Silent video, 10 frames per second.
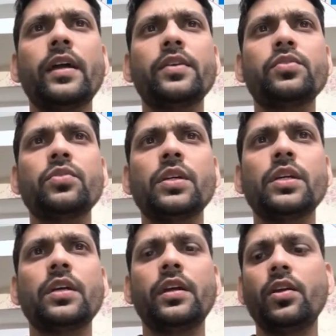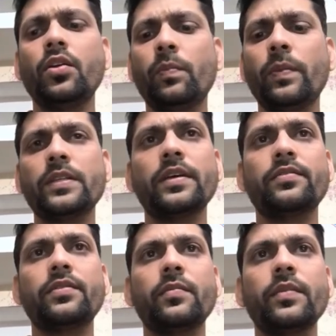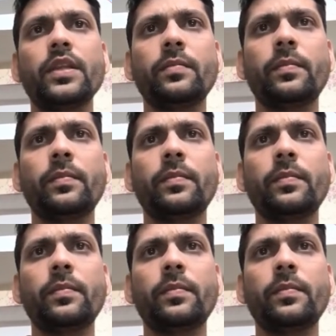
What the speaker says: actual new passenger from the